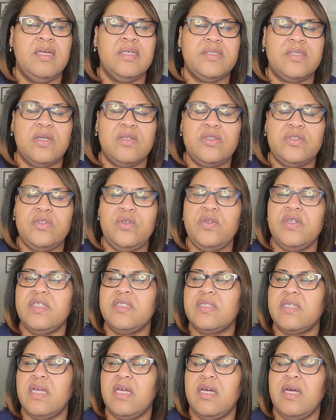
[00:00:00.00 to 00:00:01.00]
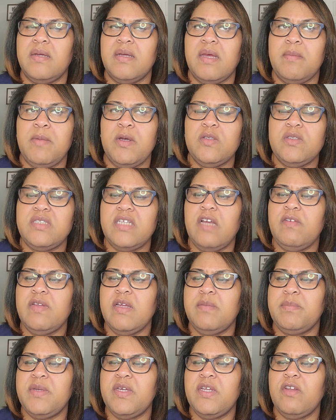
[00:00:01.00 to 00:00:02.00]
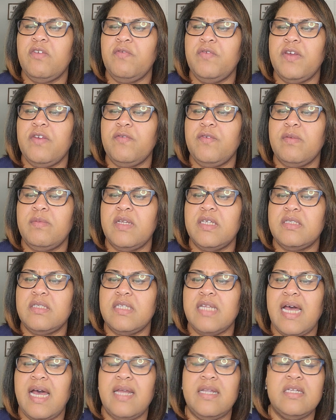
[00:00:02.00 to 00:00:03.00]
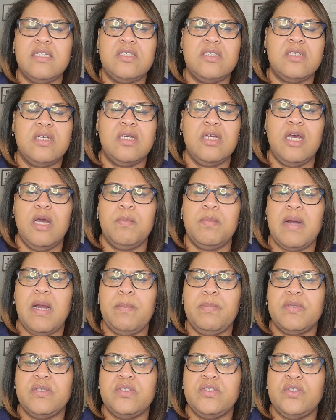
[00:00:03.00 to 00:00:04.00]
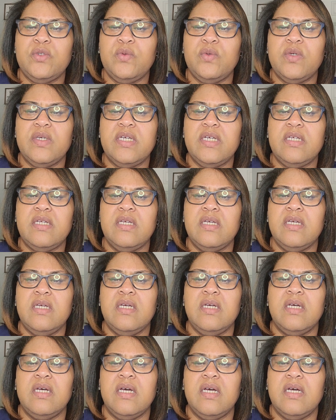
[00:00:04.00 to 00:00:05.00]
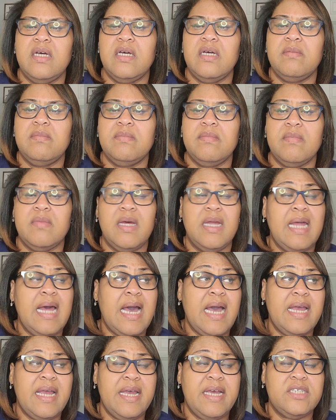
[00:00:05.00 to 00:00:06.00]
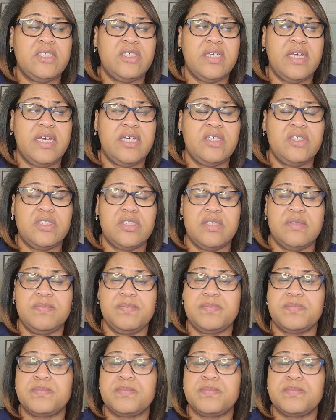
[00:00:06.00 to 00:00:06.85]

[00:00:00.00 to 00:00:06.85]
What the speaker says: So students can most definitely benefit from this knowledge by pursuing a higher education.